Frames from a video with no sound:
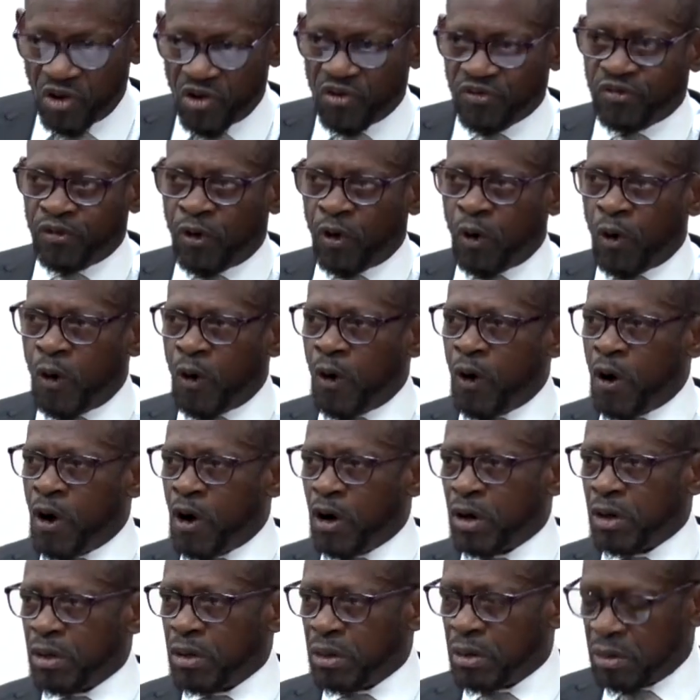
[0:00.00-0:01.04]
for
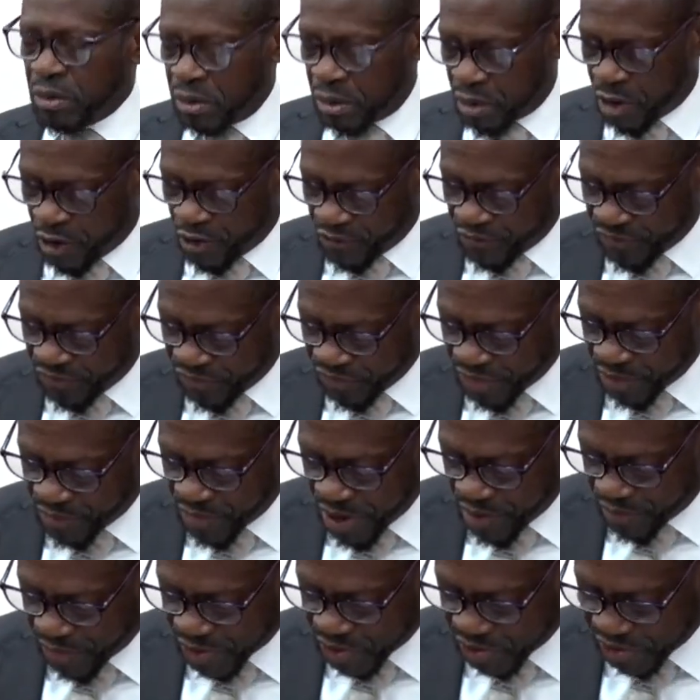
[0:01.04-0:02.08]
all of the member